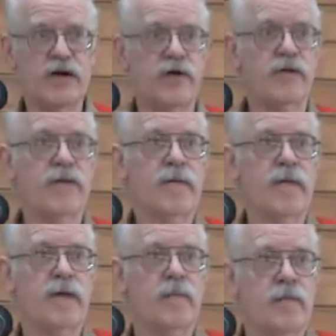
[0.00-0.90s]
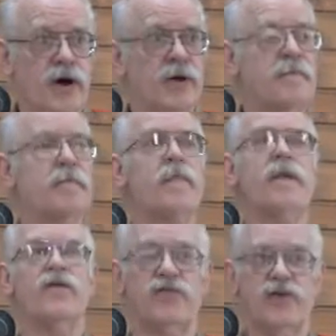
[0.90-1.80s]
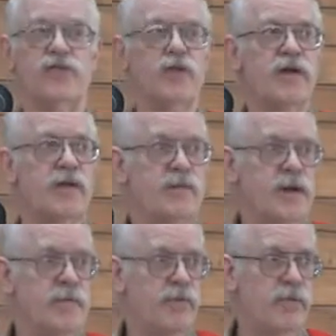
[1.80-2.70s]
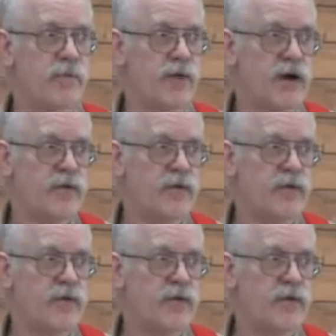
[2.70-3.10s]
here, but She's one of the people we want